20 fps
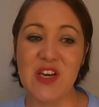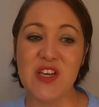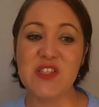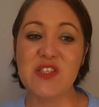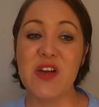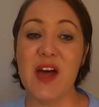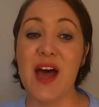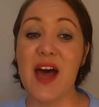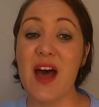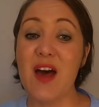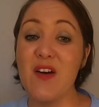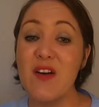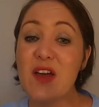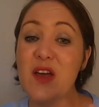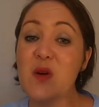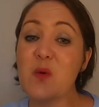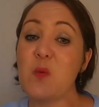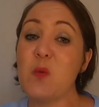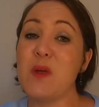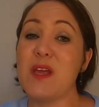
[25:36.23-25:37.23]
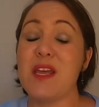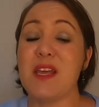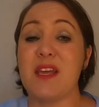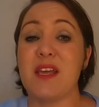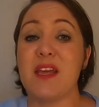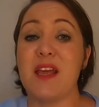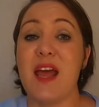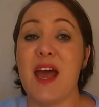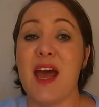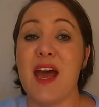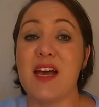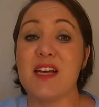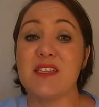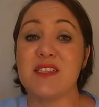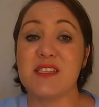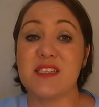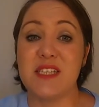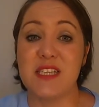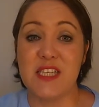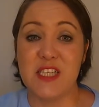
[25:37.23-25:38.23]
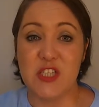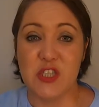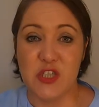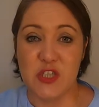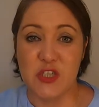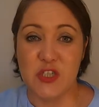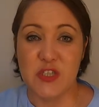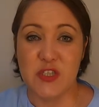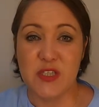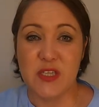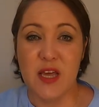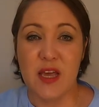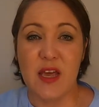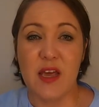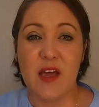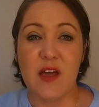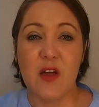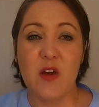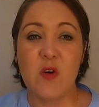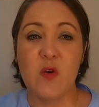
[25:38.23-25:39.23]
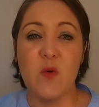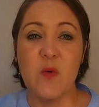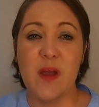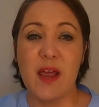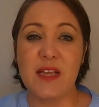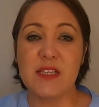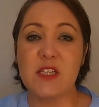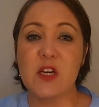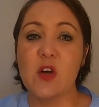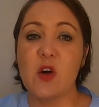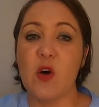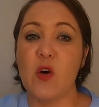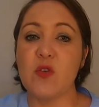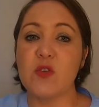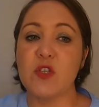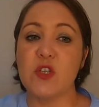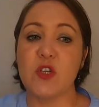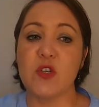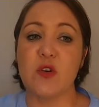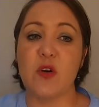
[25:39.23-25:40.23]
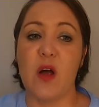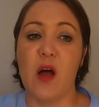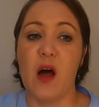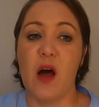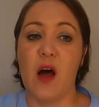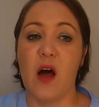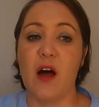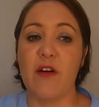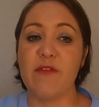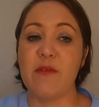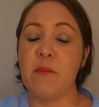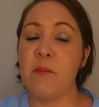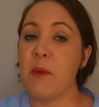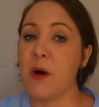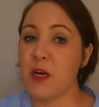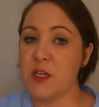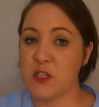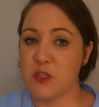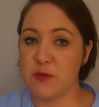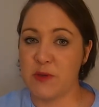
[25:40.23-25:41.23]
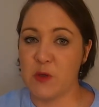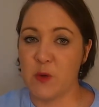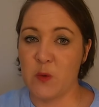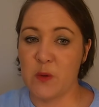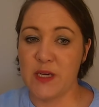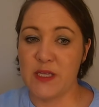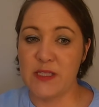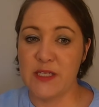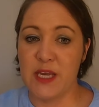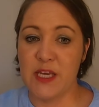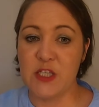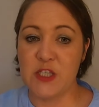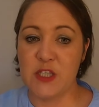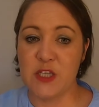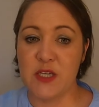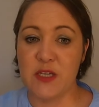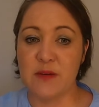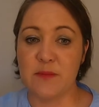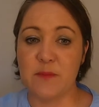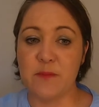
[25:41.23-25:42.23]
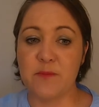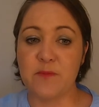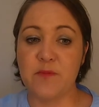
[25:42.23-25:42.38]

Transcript: So how can we as teachers create a culture of mastery orientation?